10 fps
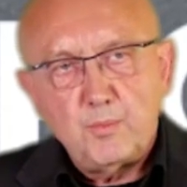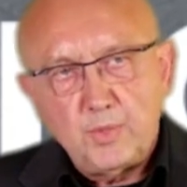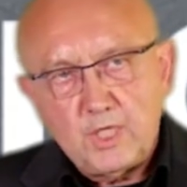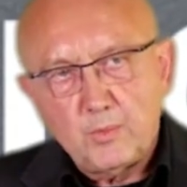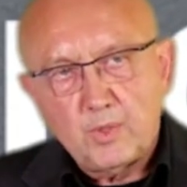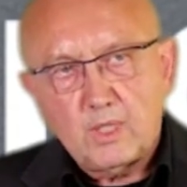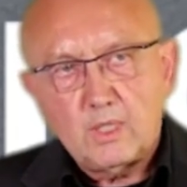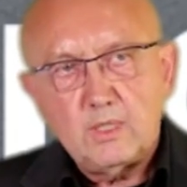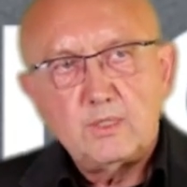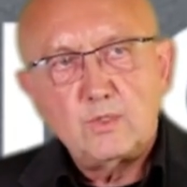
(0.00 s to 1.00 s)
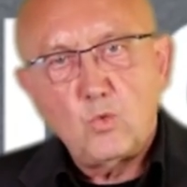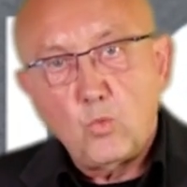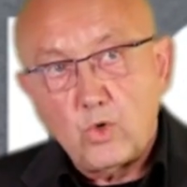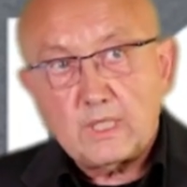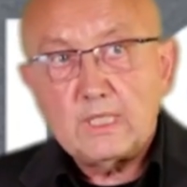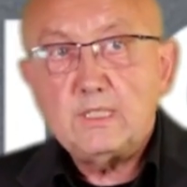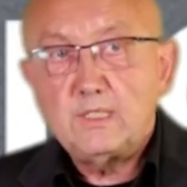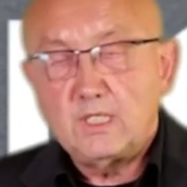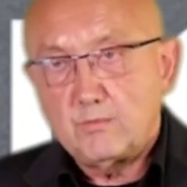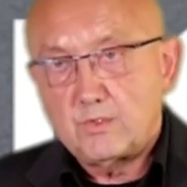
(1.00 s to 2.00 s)
people to work in
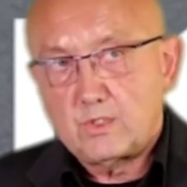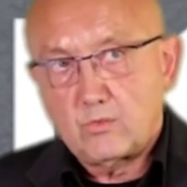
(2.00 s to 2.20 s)
teams,